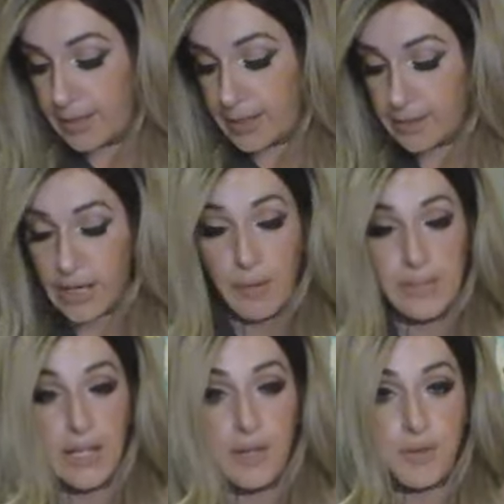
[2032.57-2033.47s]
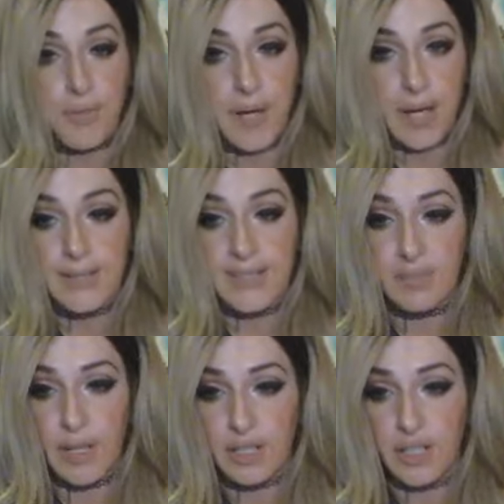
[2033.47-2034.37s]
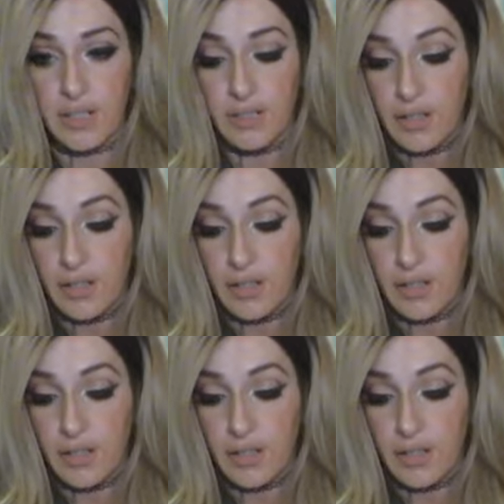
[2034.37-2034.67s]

and then I was on a 3-day suspension.